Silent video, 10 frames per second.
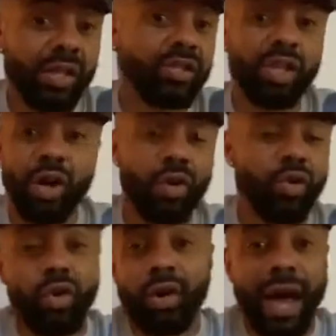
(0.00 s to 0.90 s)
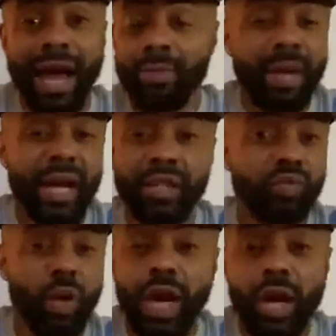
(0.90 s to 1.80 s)
So I might
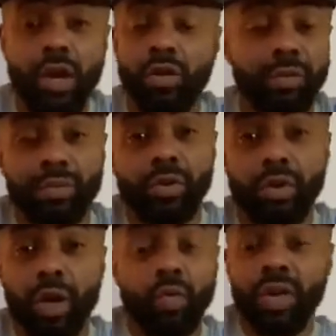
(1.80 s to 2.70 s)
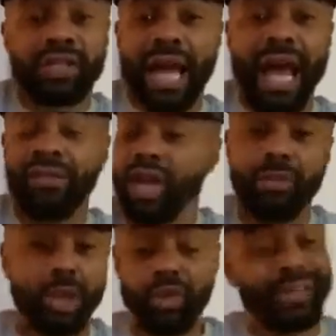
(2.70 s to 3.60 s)
as well, you know, once I've
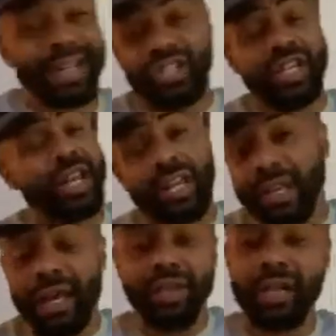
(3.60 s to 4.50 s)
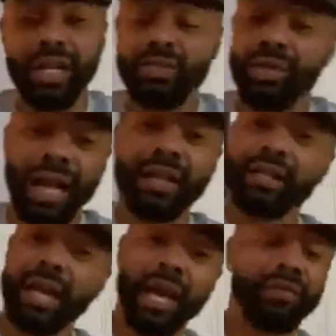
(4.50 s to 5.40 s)
come to grip, that shit ain't nothing. It is what it is. I
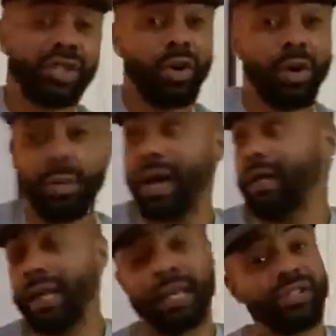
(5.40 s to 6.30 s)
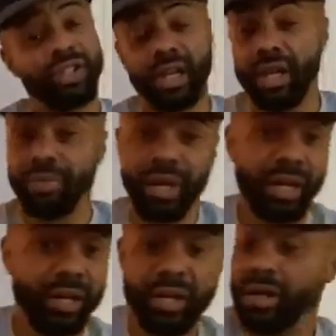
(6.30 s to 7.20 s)
can laugh and joke about it like shit,
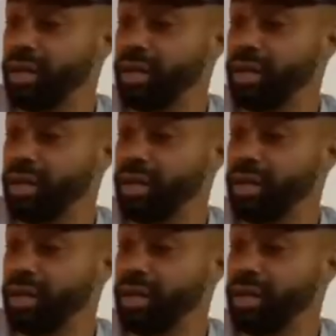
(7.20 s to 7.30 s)
man.